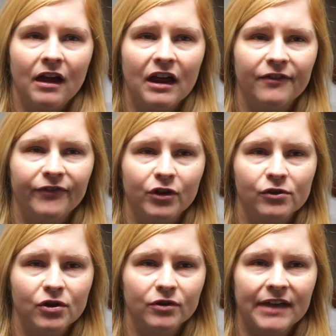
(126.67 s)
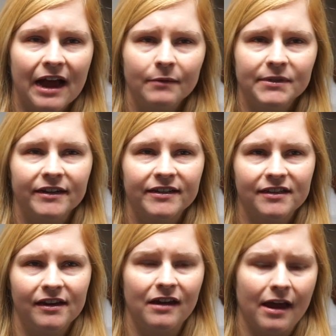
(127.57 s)
If you use apps like
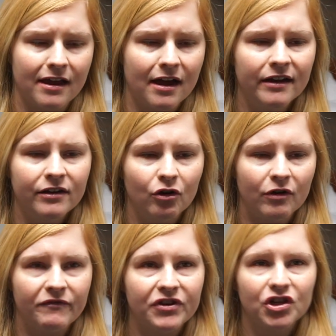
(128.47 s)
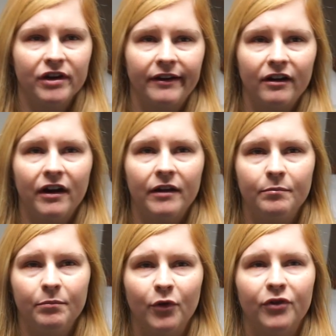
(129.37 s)
Seeing AI or Envision AI,
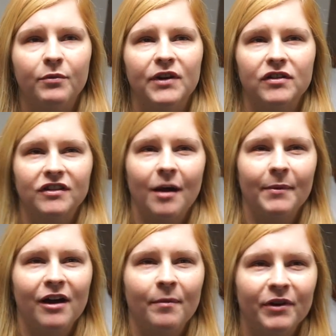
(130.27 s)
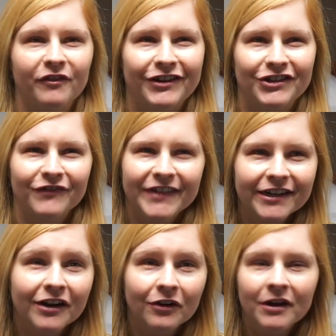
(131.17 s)
both of which is coming up in a future
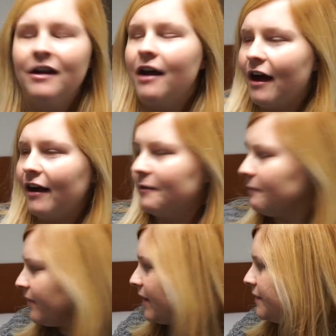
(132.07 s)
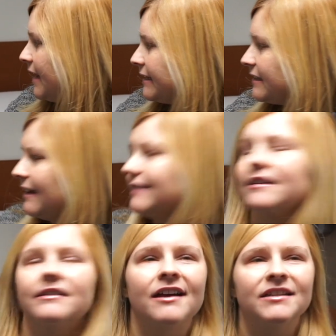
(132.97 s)
video, then yes, it is
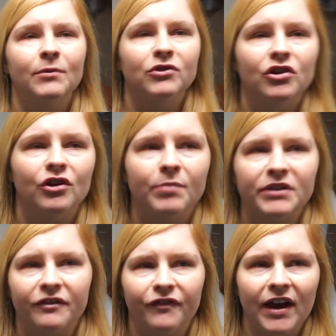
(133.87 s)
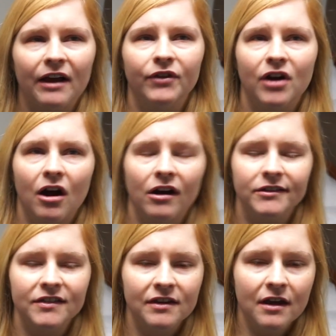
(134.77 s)
accessible to you, but to fill out the
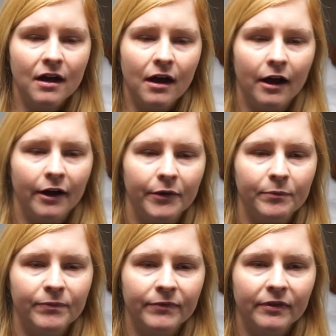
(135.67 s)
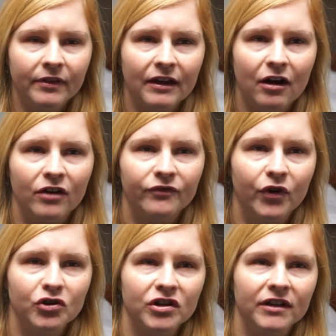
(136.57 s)
cards,
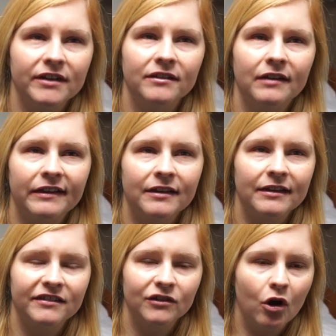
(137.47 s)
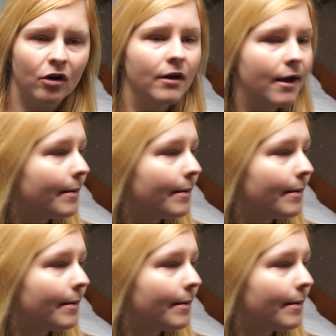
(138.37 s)
unfortunately, it's not.